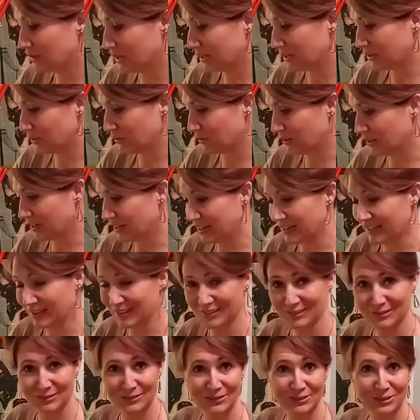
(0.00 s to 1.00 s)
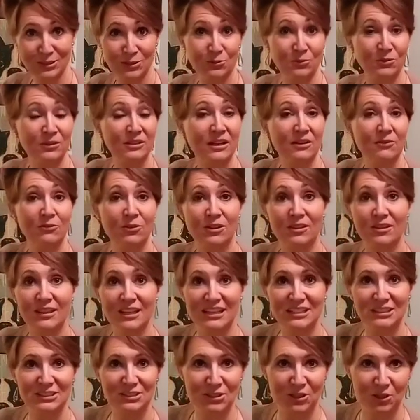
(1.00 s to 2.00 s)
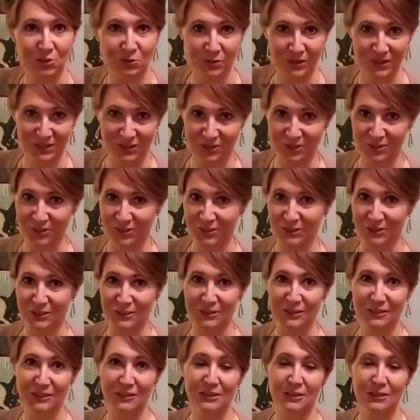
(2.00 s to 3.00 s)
my way." So when everything's going good,